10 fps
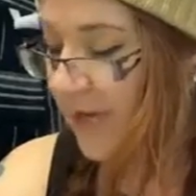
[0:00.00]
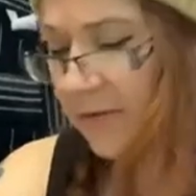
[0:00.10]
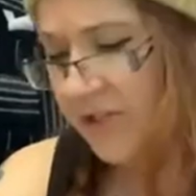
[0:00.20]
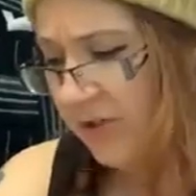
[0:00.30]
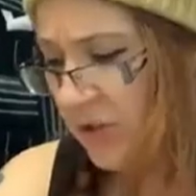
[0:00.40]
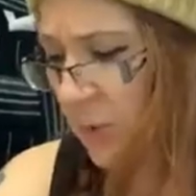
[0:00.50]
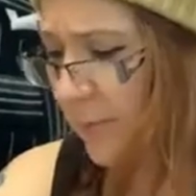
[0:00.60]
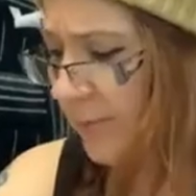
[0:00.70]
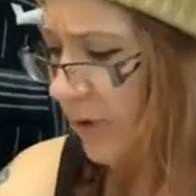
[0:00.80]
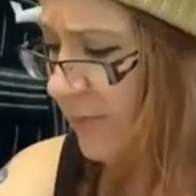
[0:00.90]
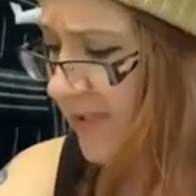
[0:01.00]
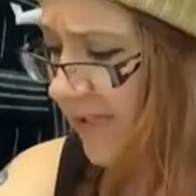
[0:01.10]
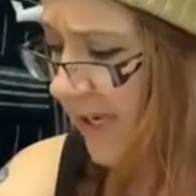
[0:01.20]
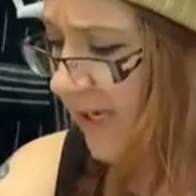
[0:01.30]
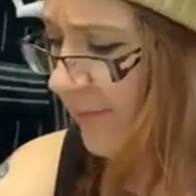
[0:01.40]
He was used to a
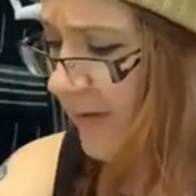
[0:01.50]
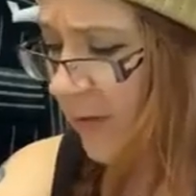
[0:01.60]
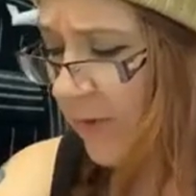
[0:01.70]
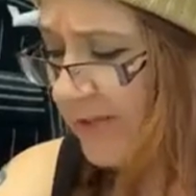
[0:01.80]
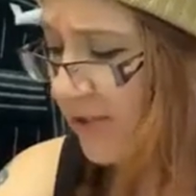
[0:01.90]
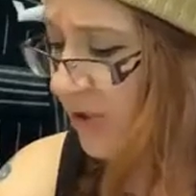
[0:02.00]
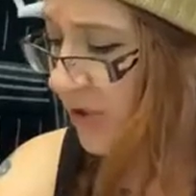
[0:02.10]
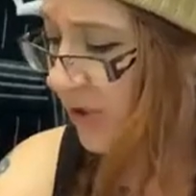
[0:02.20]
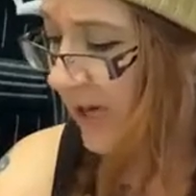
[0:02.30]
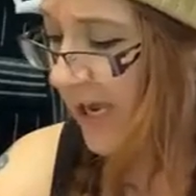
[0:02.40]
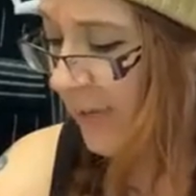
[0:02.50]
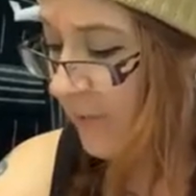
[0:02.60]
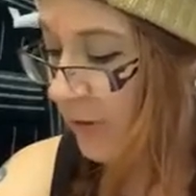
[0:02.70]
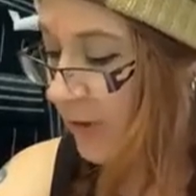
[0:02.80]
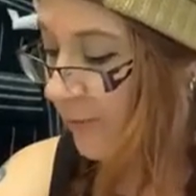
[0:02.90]
broomstick, but he wasn't sure a
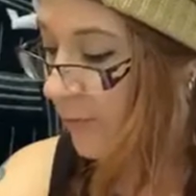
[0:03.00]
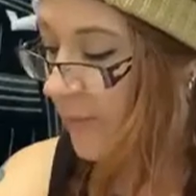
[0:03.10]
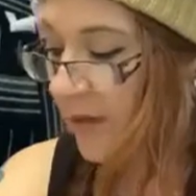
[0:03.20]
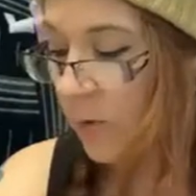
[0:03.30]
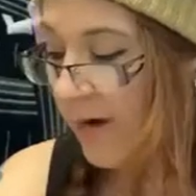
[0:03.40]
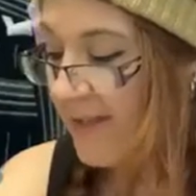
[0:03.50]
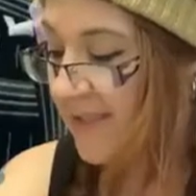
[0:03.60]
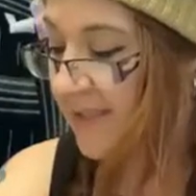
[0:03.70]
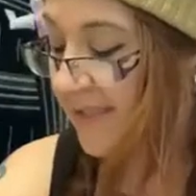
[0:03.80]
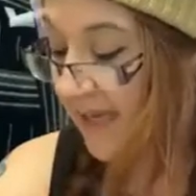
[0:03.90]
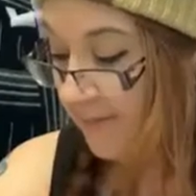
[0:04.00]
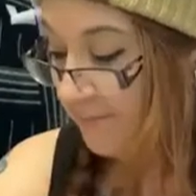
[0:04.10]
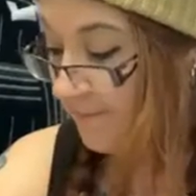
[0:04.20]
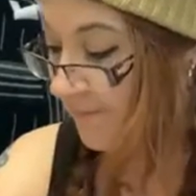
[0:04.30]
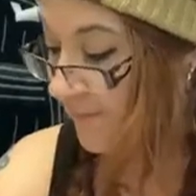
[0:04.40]
hippogriff would be quite the
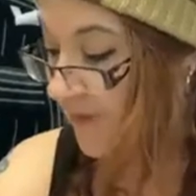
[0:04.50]
same.